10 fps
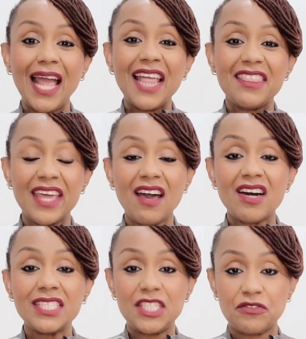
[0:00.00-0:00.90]
There
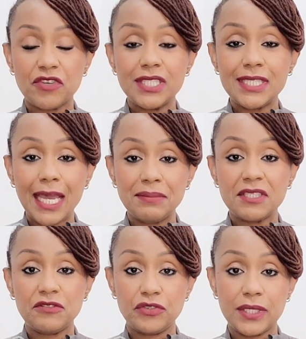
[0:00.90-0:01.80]
are different types
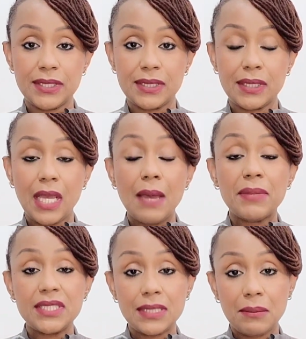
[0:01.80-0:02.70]
of trusts,
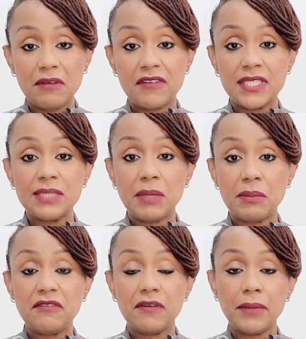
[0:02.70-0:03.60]
but some of us may
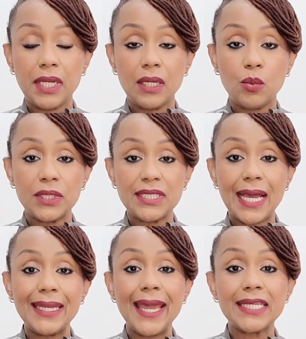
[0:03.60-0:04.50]
be familiar with
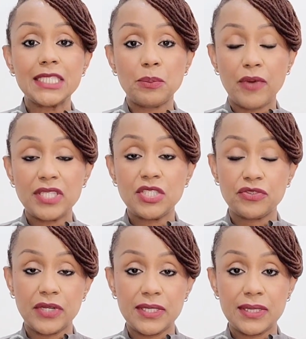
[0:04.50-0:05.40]
an express
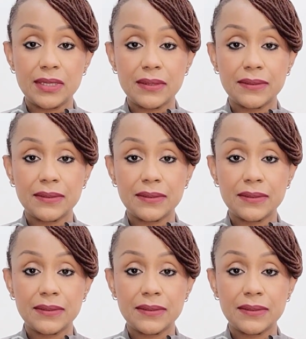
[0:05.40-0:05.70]
trust.